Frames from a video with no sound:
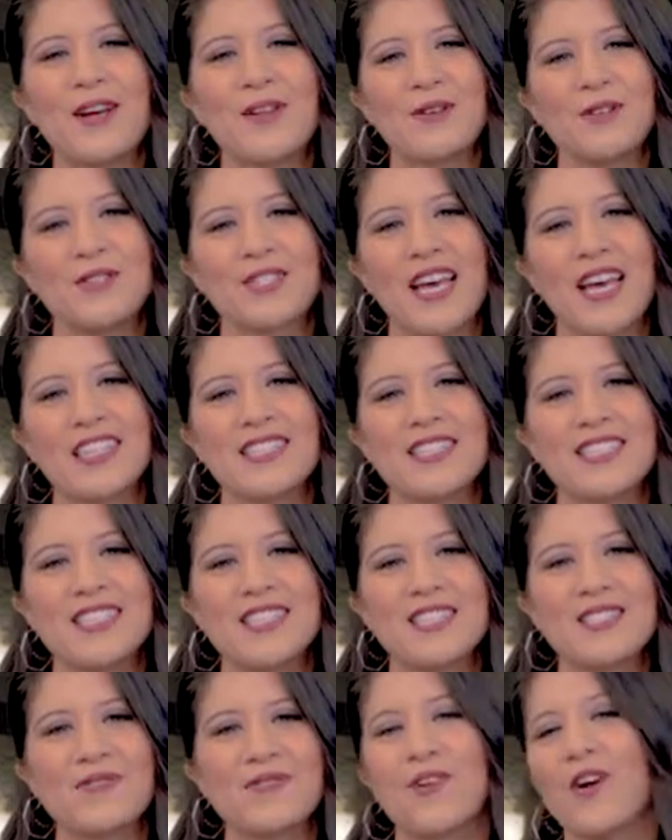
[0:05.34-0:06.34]
YOLO,
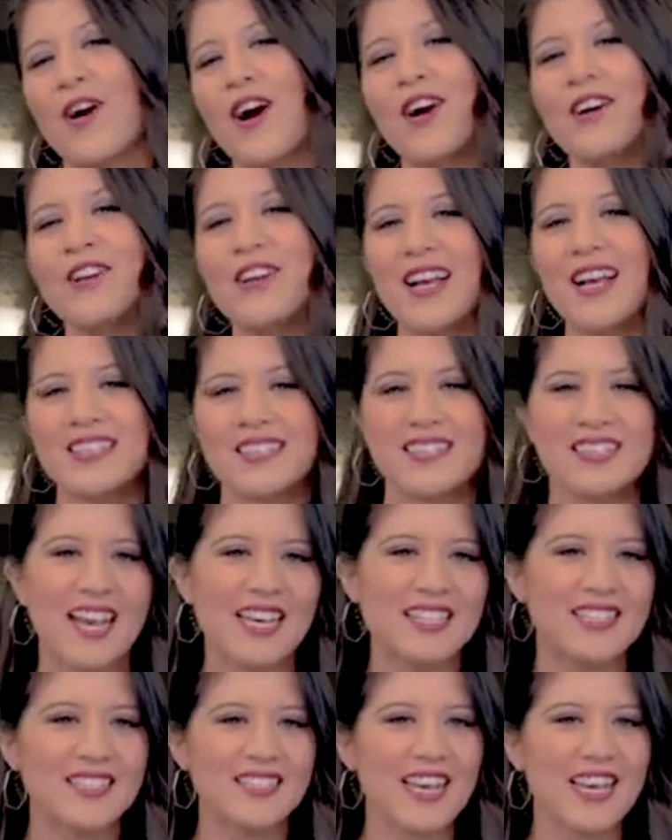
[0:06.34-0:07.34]
Texas. For our next
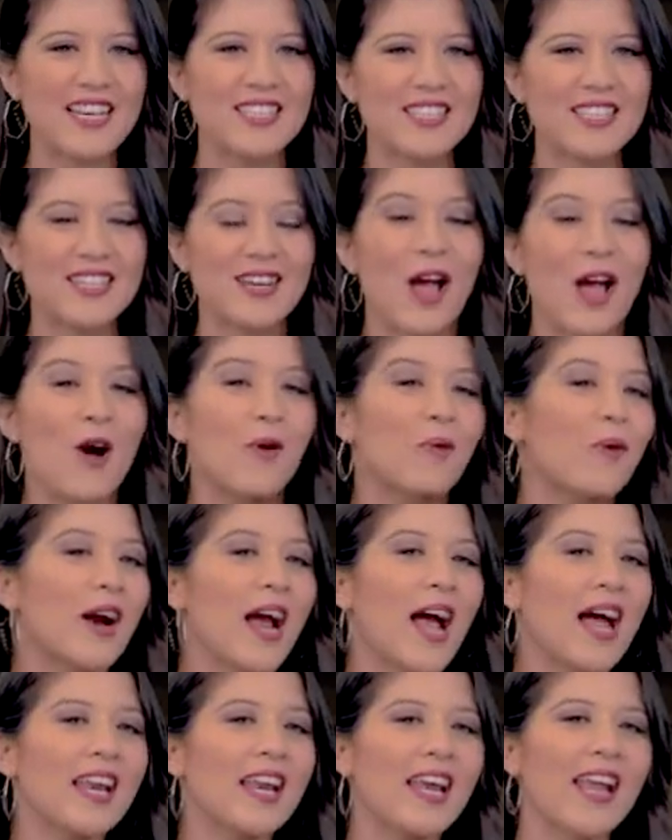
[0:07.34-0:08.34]
destination, we're
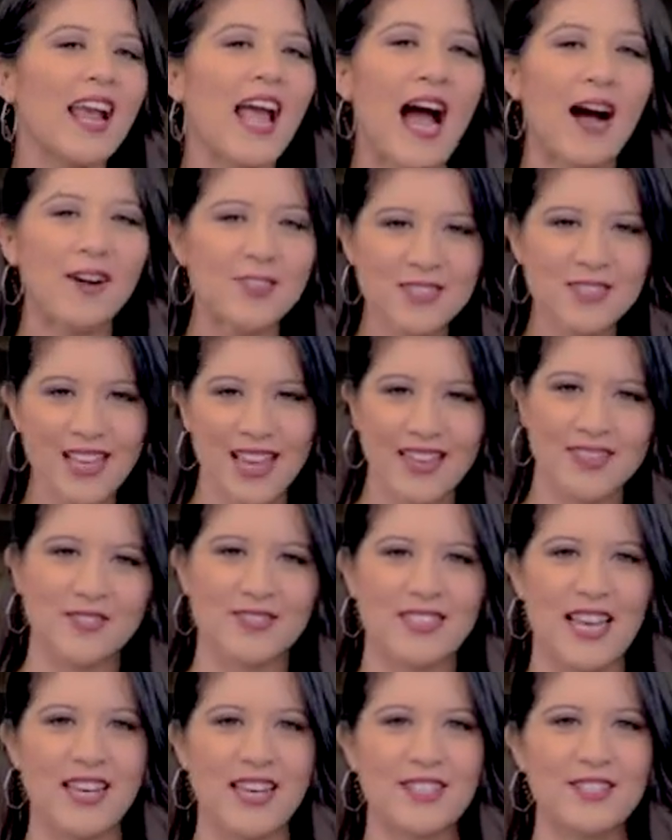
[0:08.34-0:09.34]
heading outside of
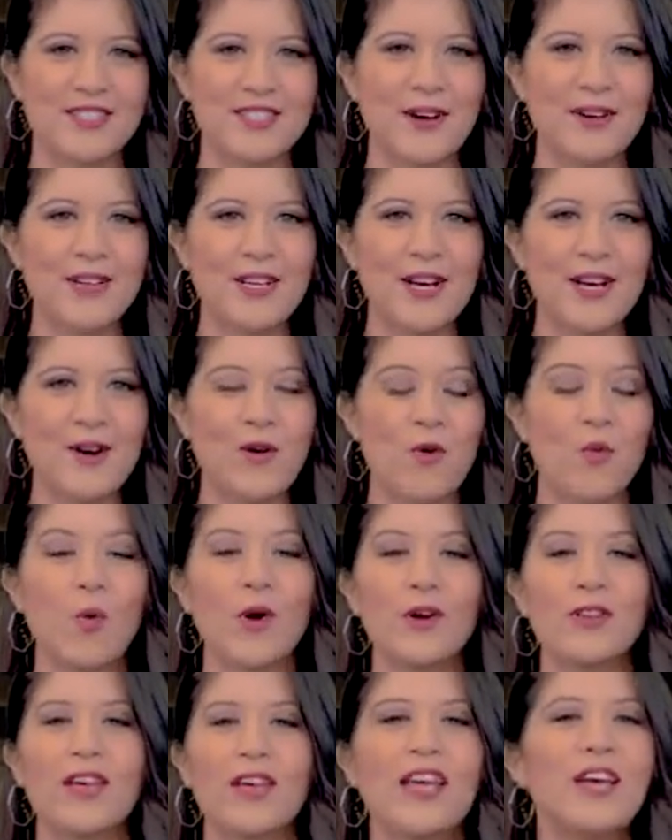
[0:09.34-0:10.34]
San Antonio
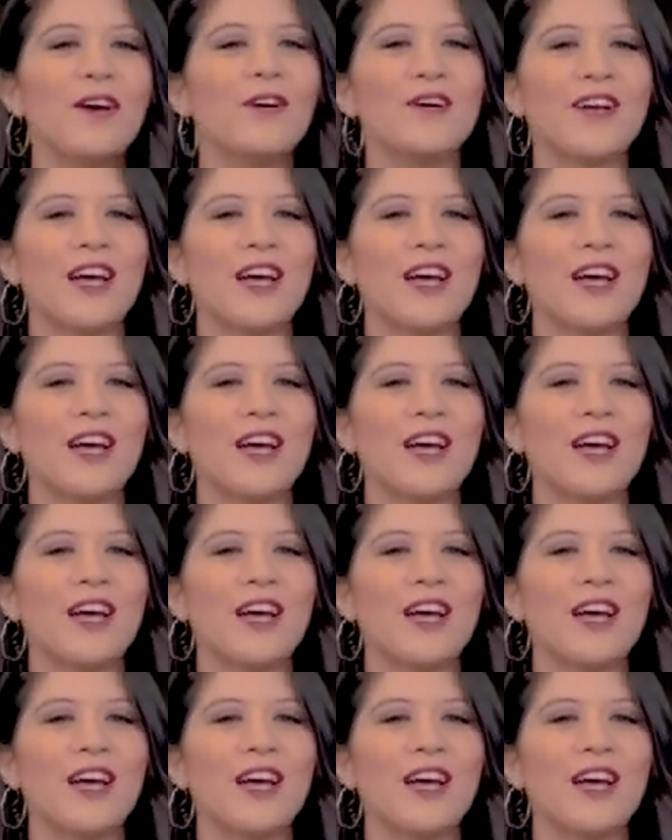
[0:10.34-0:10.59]
where the hill